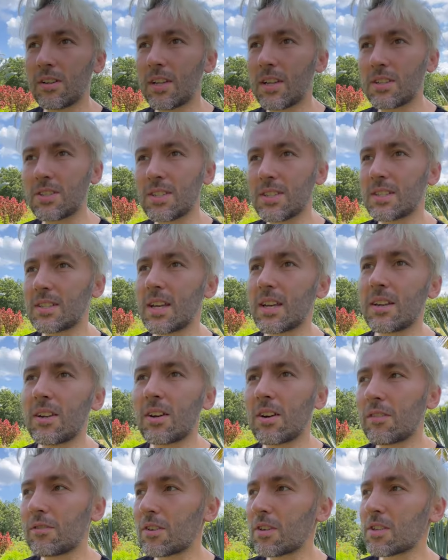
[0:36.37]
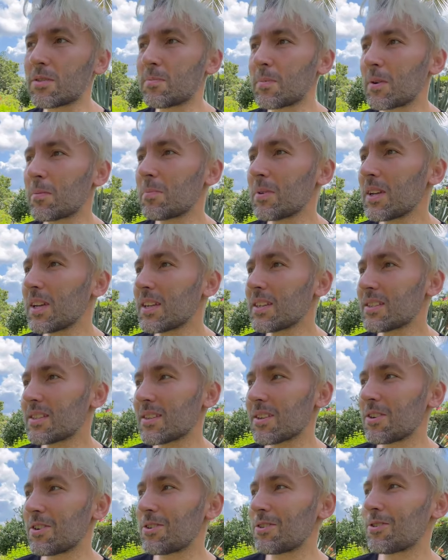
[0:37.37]
she said, "Oh, I've got a spare place."
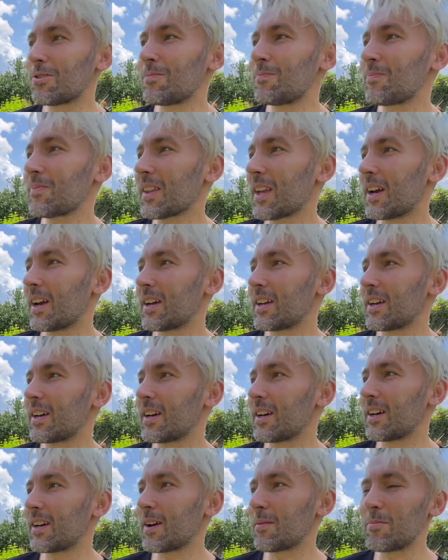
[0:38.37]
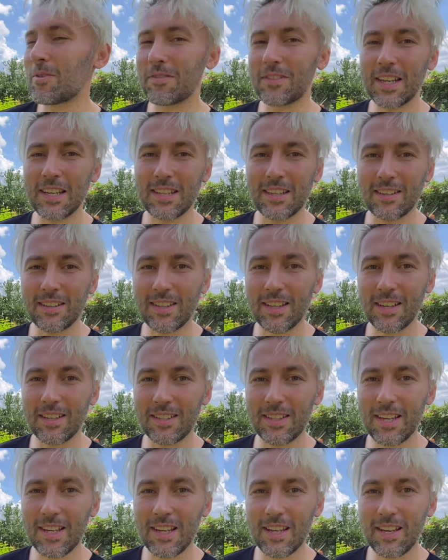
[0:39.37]
So I moved in here the other
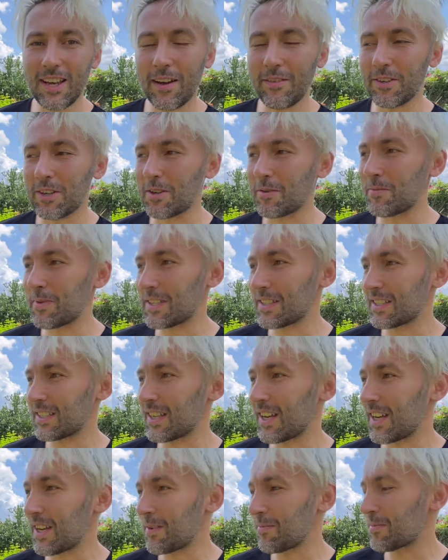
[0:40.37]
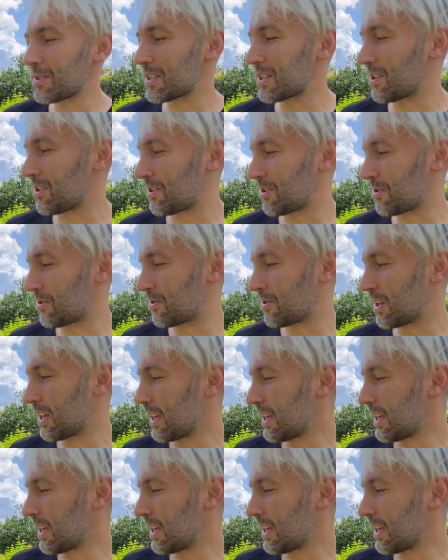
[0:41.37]
day, having an amazing time. So